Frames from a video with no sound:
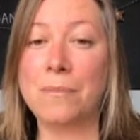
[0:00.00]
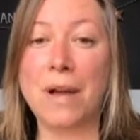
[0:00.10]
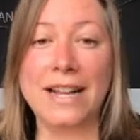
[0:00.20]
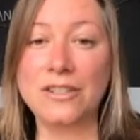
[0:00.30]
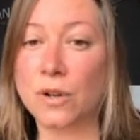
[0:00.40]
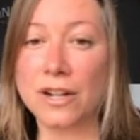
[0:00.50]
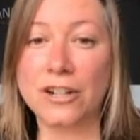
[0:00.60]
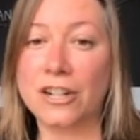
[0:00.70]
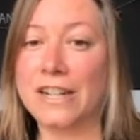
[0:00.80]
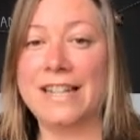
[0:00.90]
My
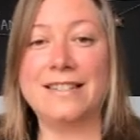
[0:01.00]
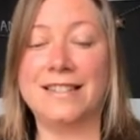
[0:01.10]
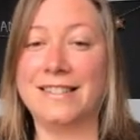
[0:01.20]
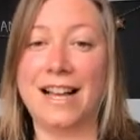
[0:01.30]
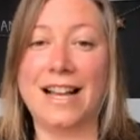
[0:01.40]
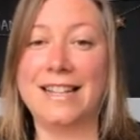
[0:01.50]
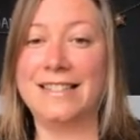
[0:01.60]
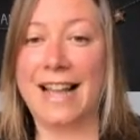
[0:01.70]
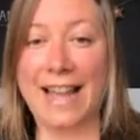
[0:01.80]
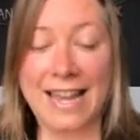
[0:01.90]
daughter is a
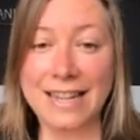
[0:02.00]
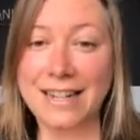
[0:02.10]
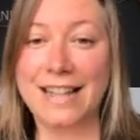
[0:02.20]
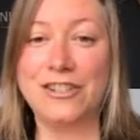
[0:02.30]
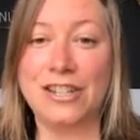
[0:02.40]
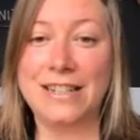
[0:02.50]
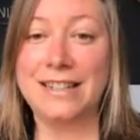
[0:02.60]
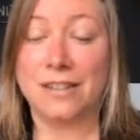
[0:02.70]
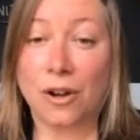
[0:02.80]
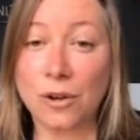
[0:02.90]
size 8 and she
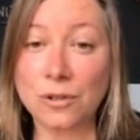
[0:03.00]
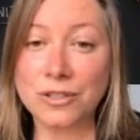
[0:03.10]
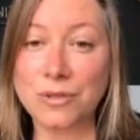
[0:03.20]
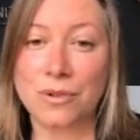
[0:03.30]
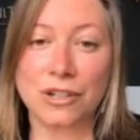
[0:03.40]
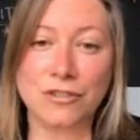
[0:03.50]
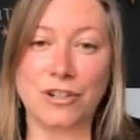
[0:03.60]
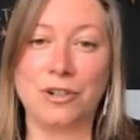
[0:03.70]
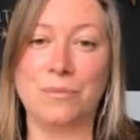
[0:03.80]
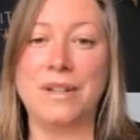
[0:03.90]
needs a whole new
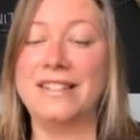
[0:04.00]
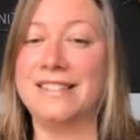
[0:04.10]
wardrobe.